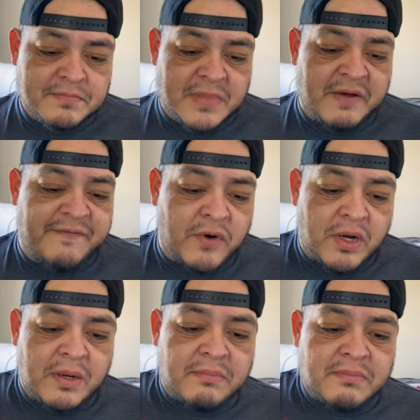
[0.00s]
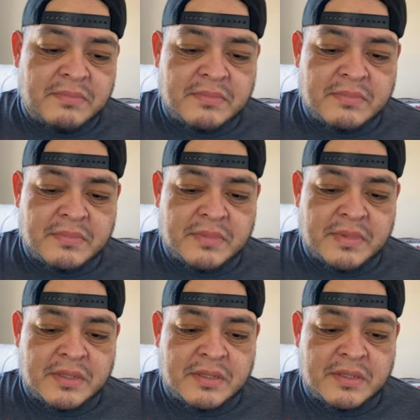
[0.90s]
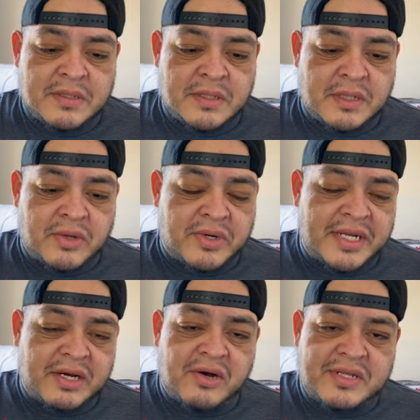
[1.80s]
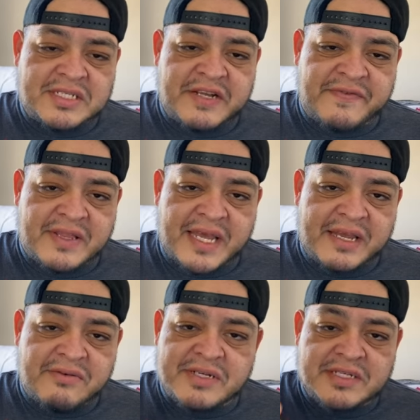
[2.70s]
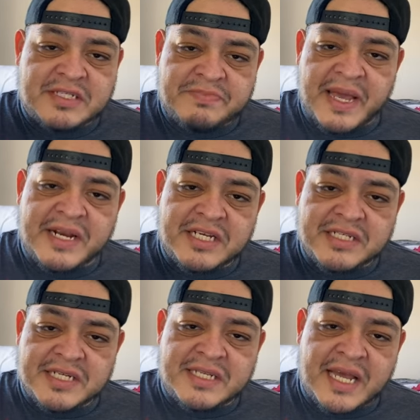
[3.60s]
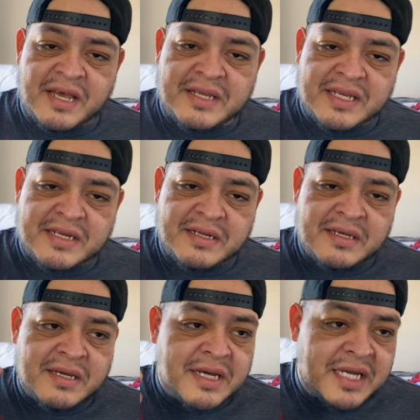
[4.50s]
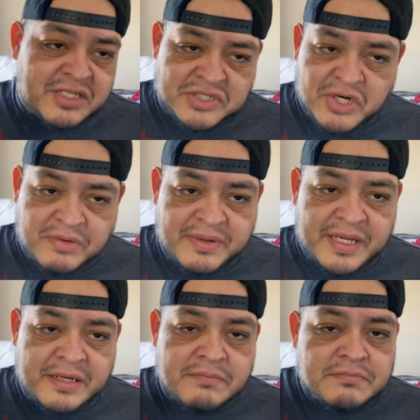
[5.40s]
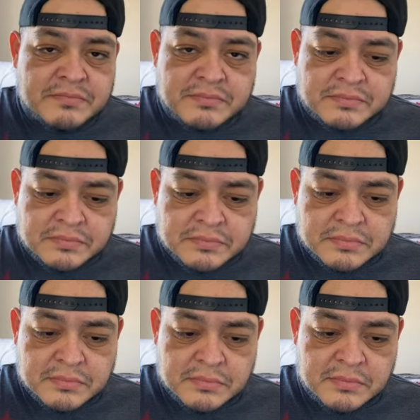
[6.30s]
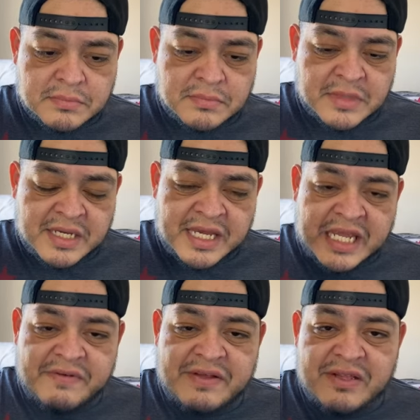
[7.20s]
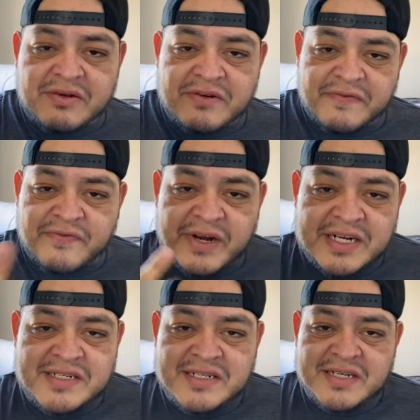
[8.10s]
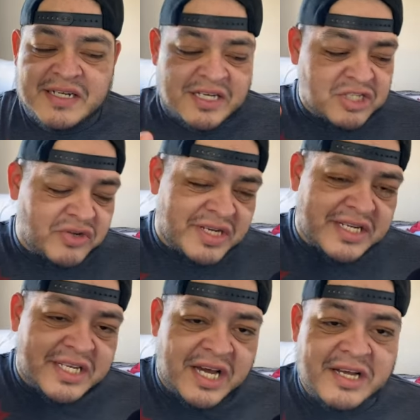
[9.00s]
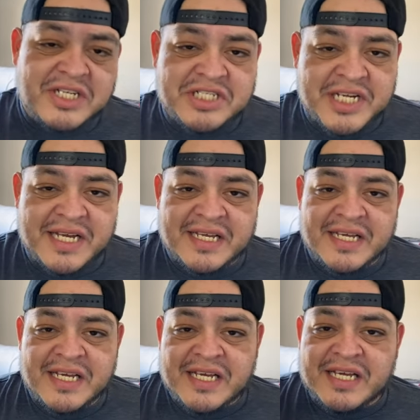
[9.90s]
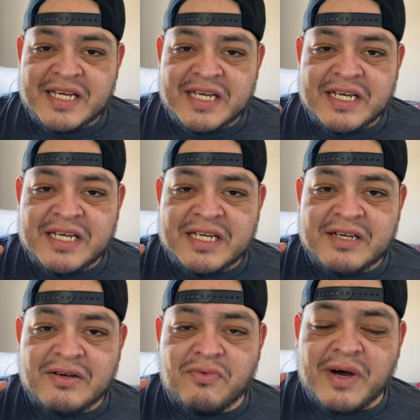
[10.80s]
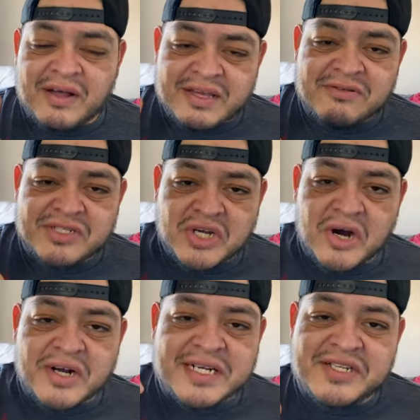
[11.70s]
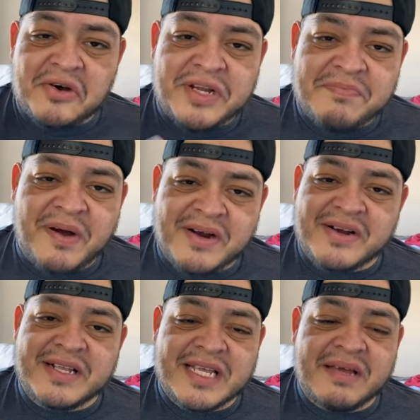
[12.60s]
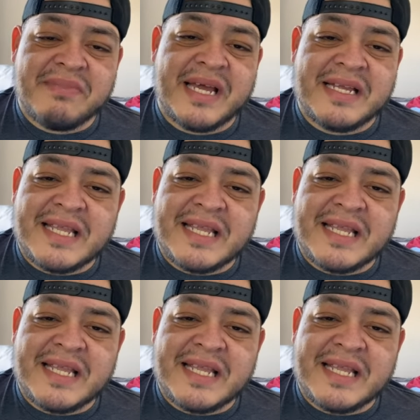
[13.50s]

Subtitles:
From learning all these different languages, Spanish, Italian, Serbian. He even learned French so he could talk shit while he was guarding Tony Parker in the NBA.